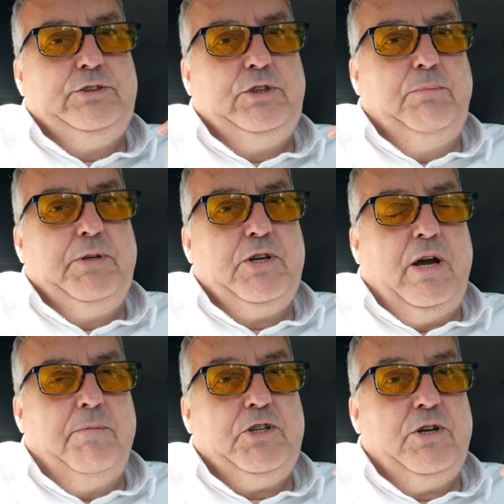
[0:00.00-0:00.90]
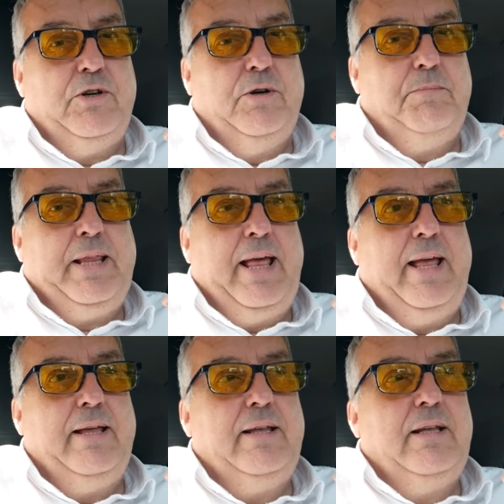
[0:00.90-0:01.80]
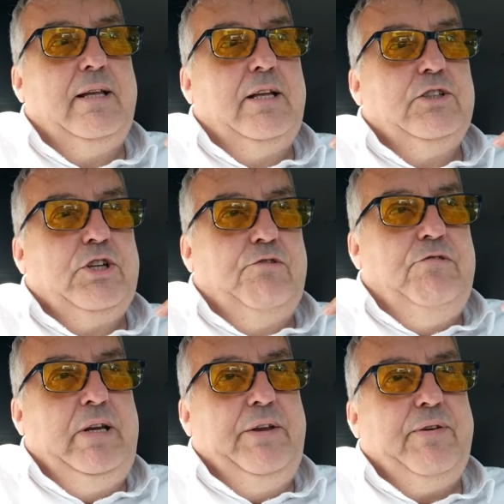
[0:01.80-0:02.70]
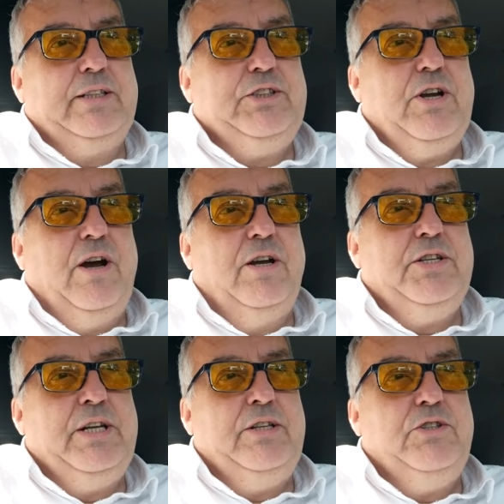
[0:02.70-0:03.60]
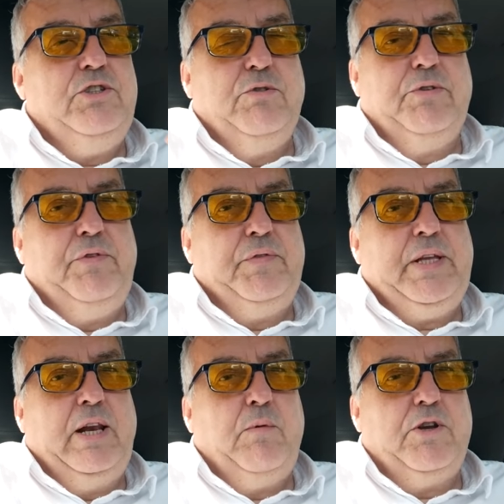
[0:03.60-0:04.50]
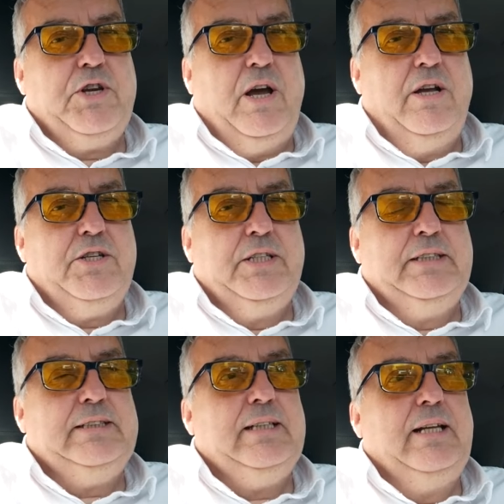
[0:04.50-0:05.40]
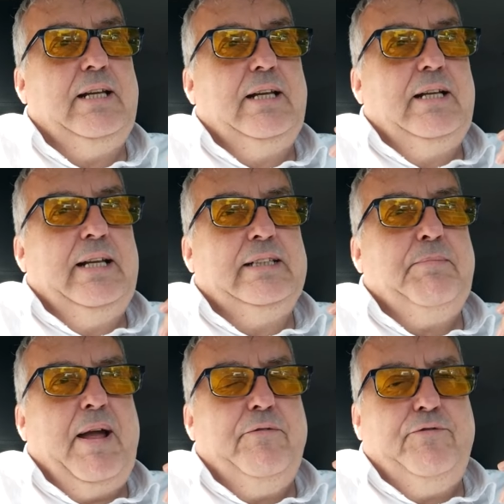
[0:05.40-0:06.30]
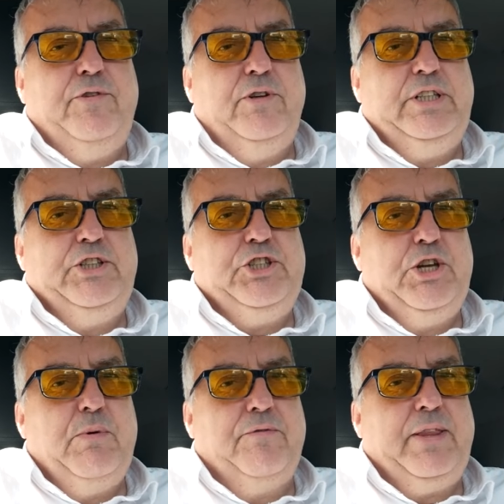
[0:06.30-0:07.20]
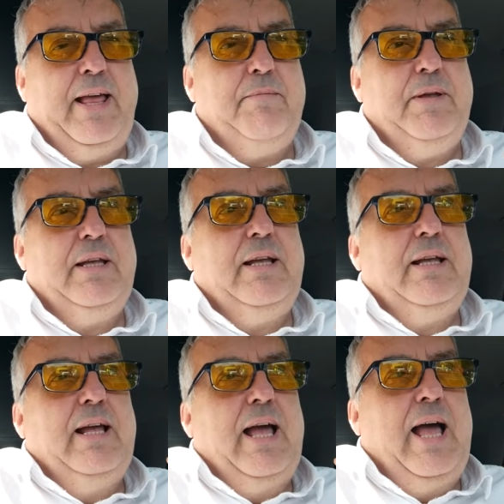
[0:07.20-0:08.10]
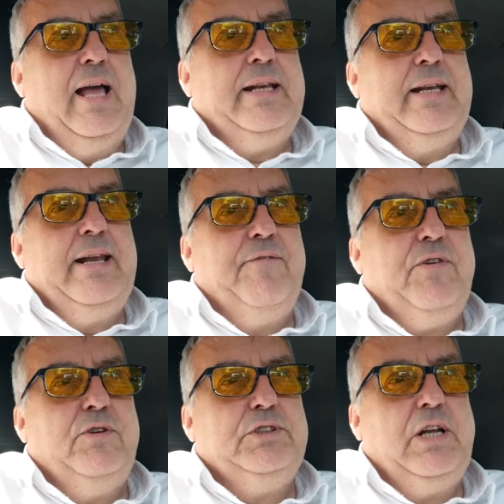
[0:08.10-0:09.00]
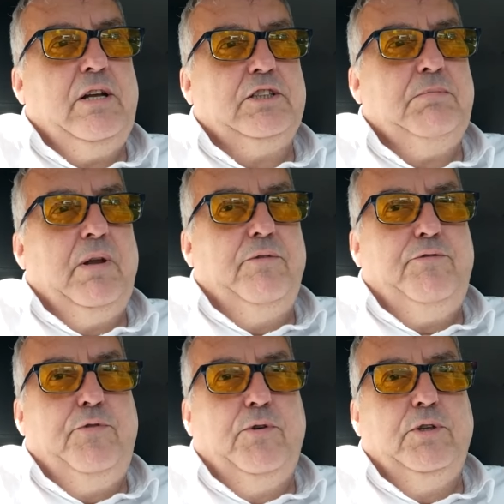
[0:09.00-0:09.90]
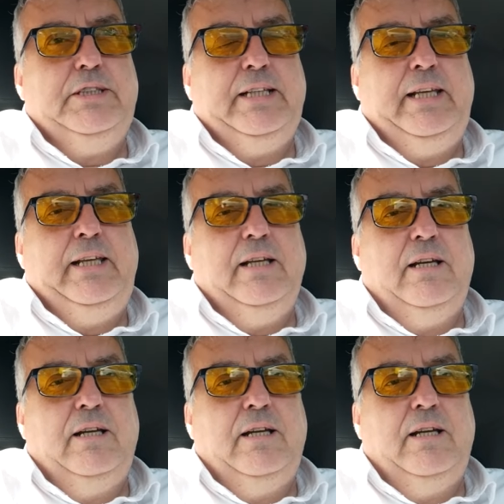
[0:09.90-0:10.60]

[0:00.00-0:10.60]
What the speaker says: supercharger hub there. So really fast charging, 250 kilowatt chargers. There's about 32 of them, and then they've also got some like 40